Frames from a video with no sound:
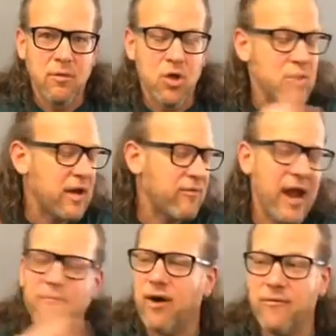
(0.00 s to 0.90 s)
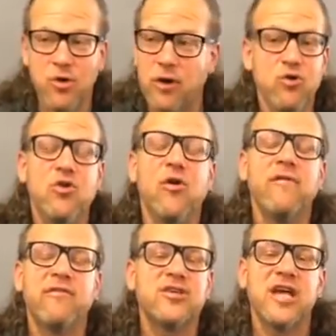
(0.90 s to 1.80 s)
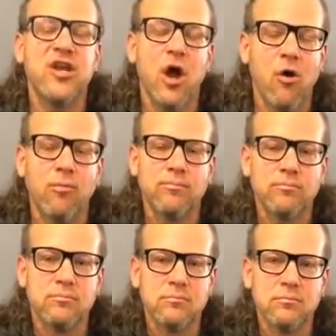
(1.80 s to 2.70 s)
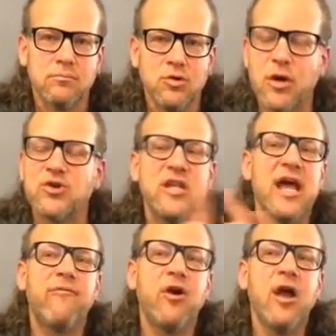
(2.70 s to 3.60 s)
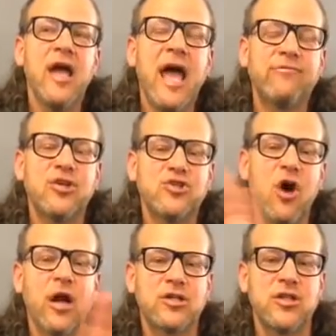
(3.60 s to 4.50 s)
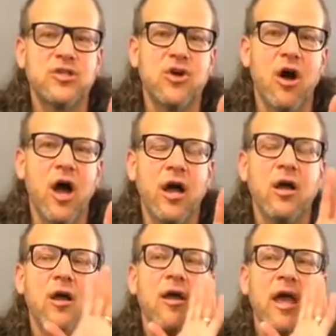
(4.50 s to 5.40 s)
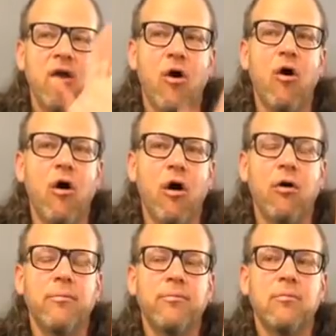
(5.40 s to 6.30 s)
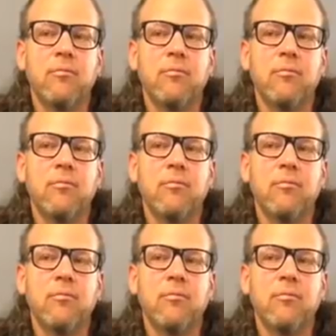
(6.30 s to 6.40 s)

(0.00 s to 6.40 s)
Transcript: You never ever have, you, have, you don't even have to say no. You actually never have to talk to the dog at all